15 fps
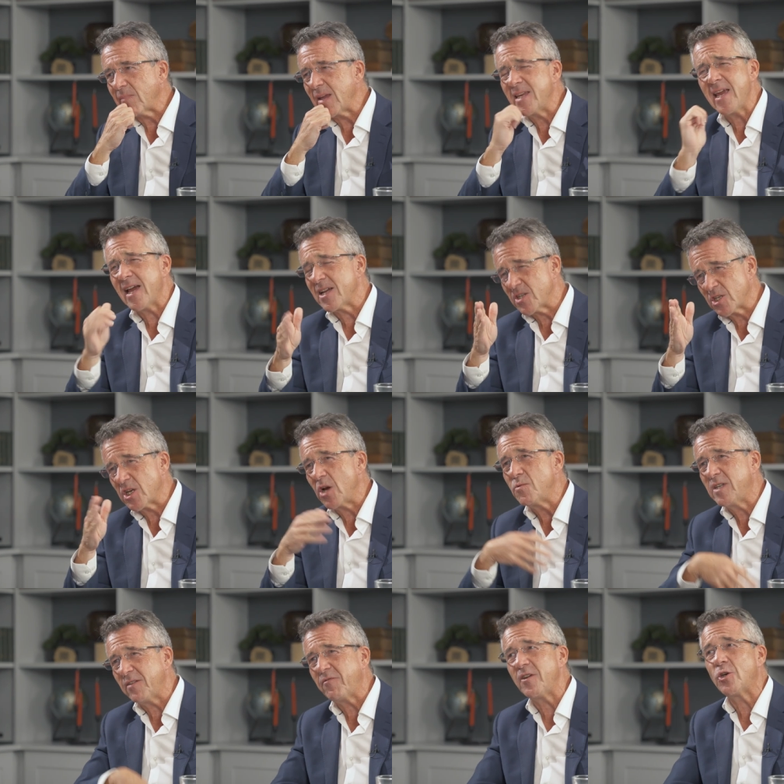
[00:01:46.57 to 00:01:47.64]
yeah, so
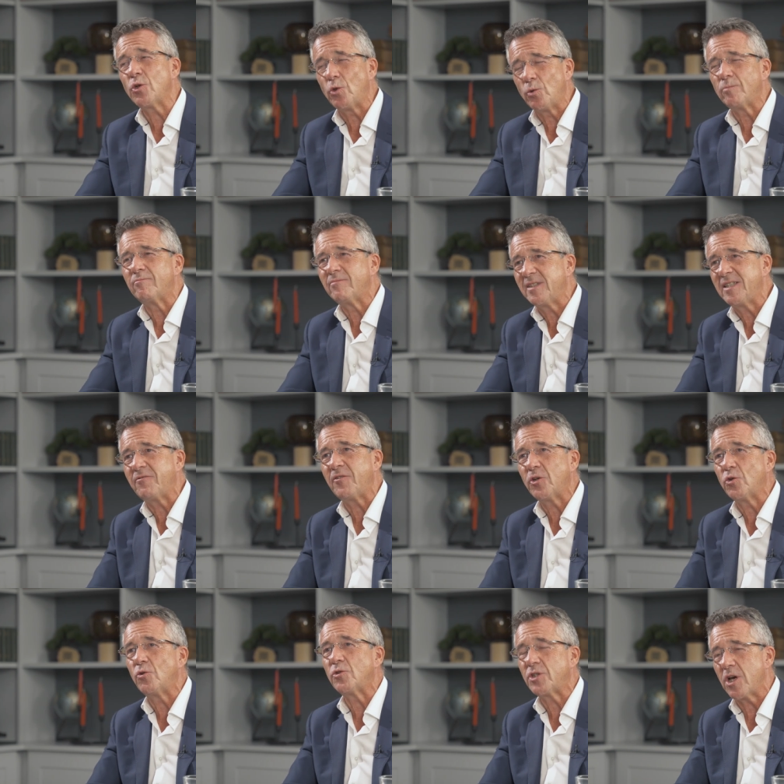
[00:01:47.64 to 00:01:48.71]
difficult,
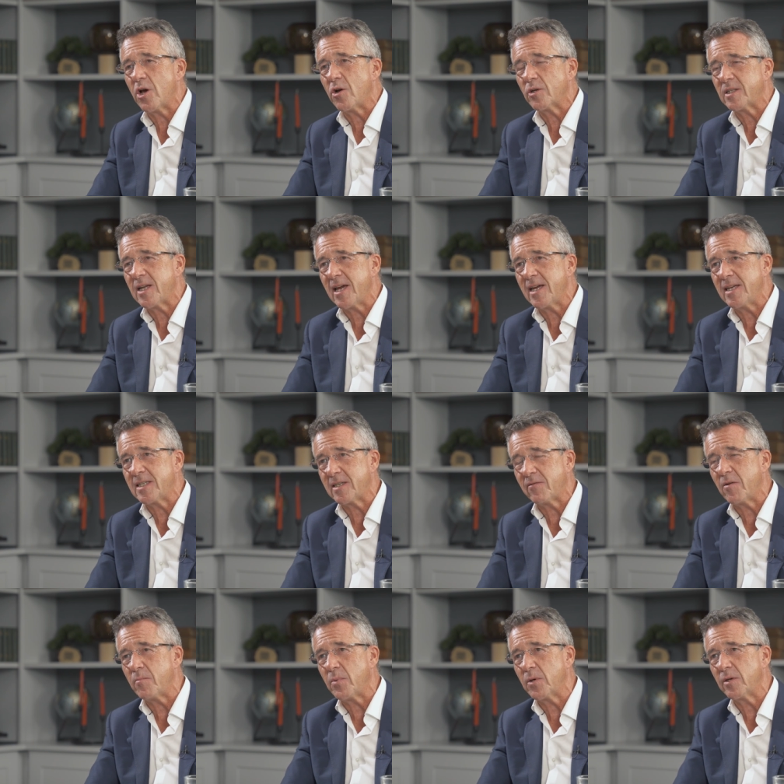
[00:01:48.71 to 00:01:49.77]
difficult dark days, if
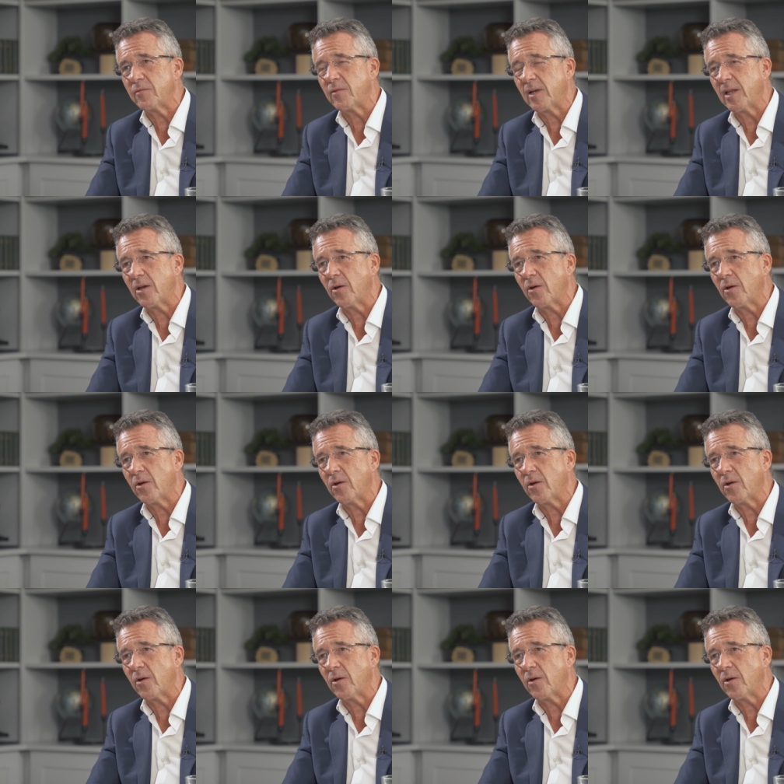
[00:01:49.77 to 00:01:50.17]
I'm perfectly